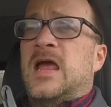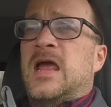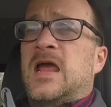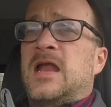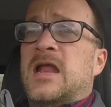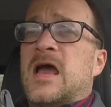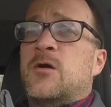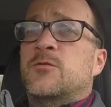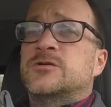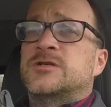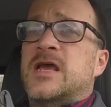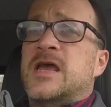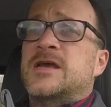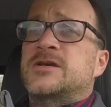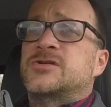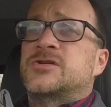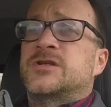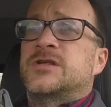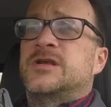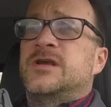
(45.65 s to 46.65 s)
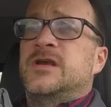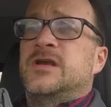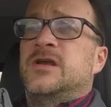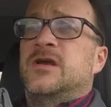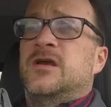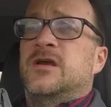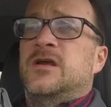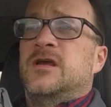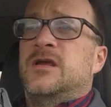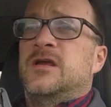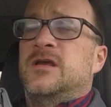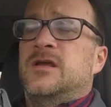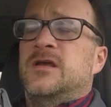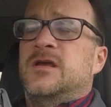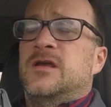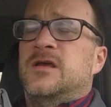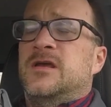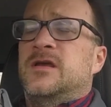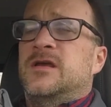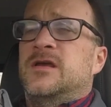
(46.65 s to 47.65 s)
and I was actually
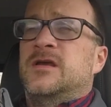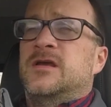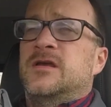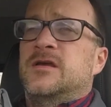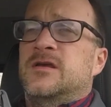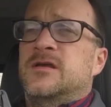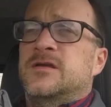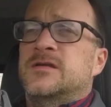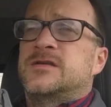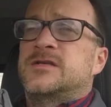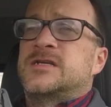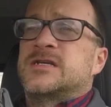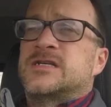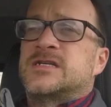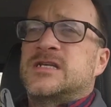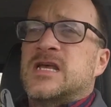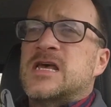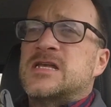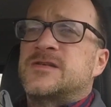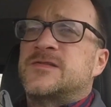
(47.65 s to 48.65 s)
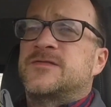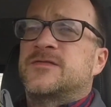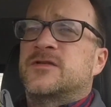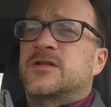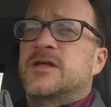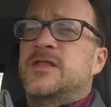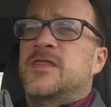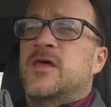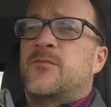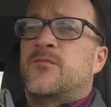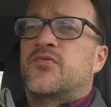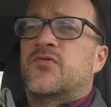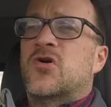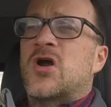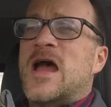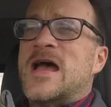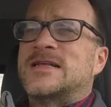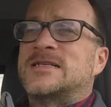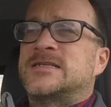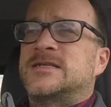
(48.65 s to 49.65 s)
successful in the
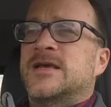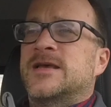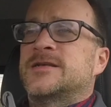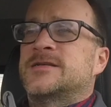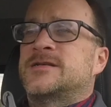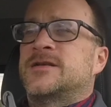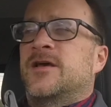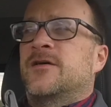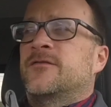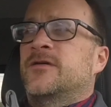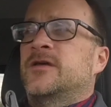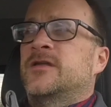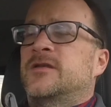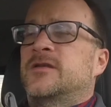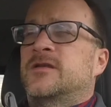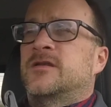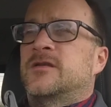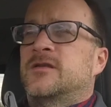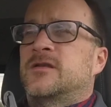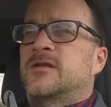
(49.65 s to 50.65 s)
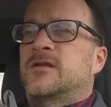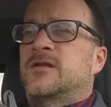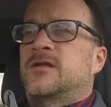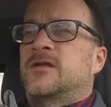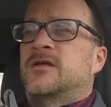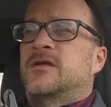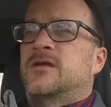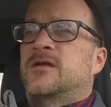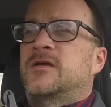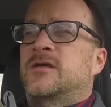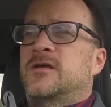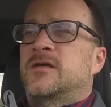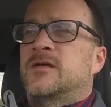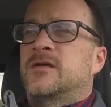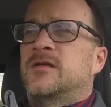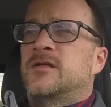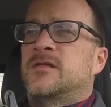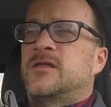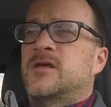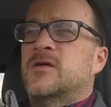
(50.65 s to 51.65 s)
process of
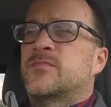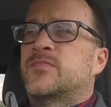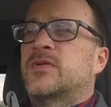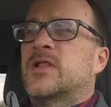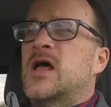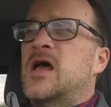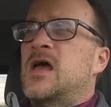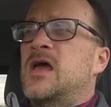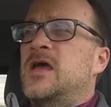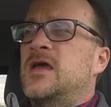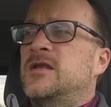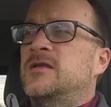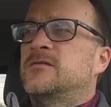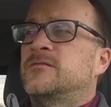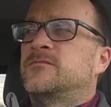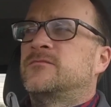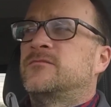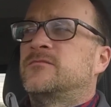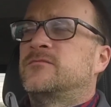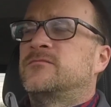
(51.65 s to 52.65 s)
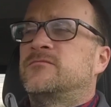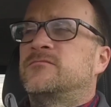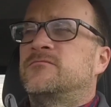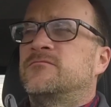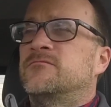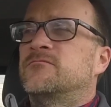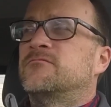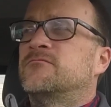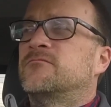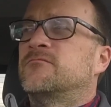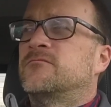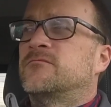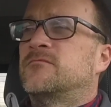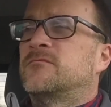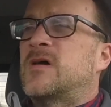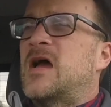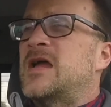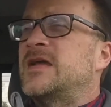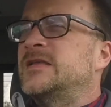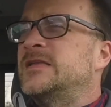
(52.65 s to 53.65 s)
it. The applied
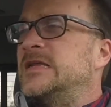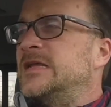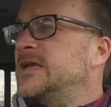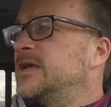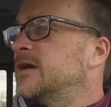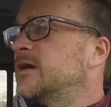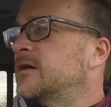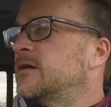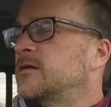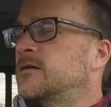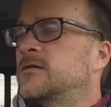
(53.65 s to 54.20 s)
idea